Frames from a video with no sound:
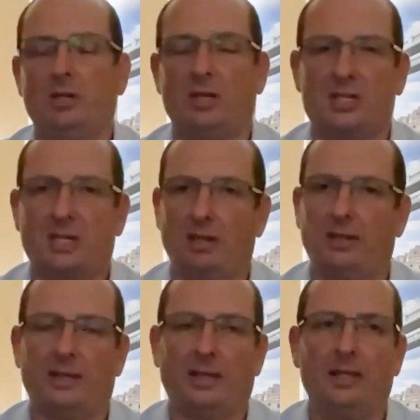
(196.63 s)
and you can tell
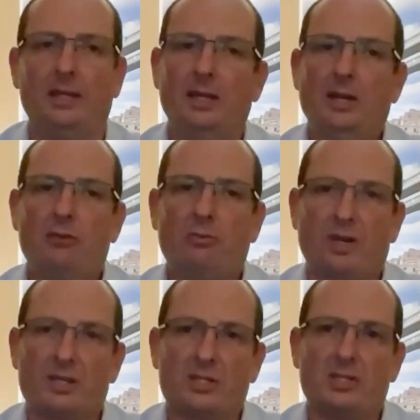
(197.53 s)
that they
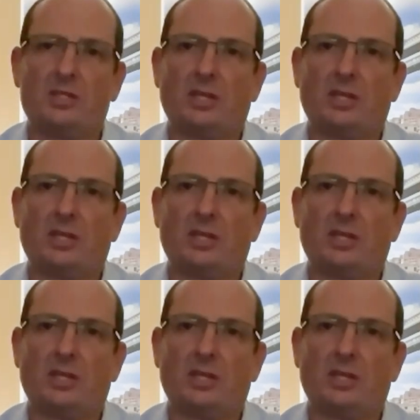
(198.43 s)
trust us.